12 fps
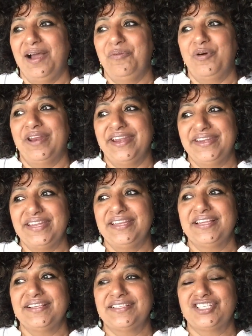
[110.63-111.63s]
what I did
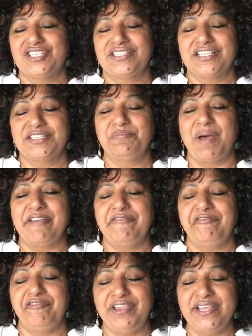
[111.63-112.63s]
is, she says, my
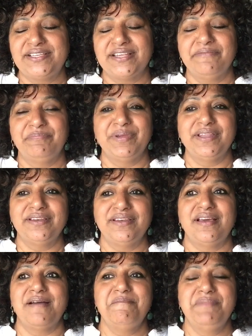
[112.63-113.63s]
feet have
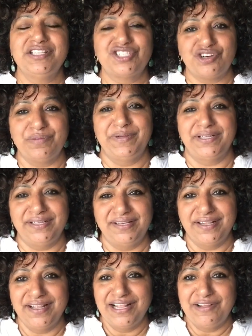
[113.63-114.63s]
been miserable
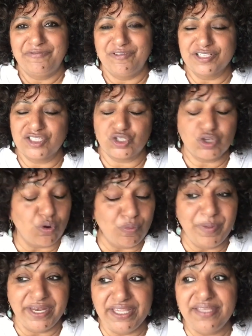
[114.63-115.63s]
for so
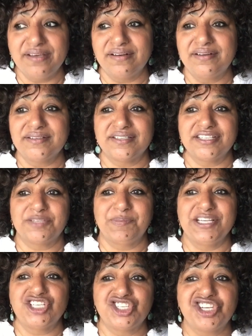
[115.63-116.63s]
many years. It's
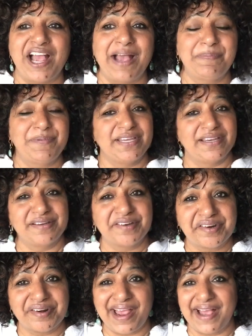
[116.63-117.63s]
been chapped and
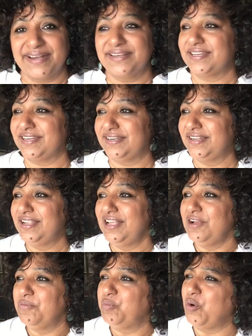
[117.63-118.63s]
cracked, and
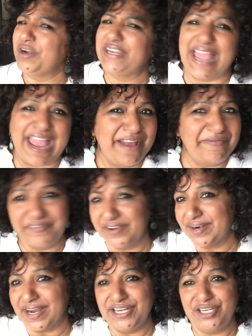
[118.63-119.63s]

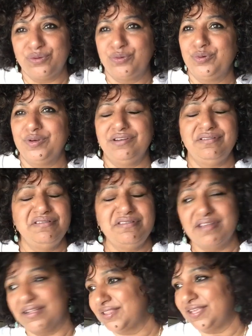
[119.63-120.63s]
whatever I do,
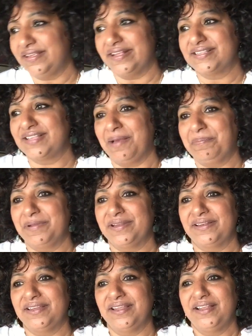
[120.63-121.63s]
nothing has
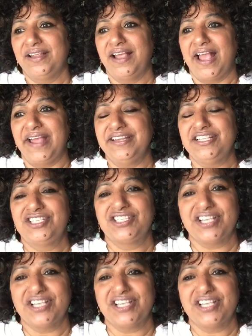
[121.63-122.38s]
happened, and it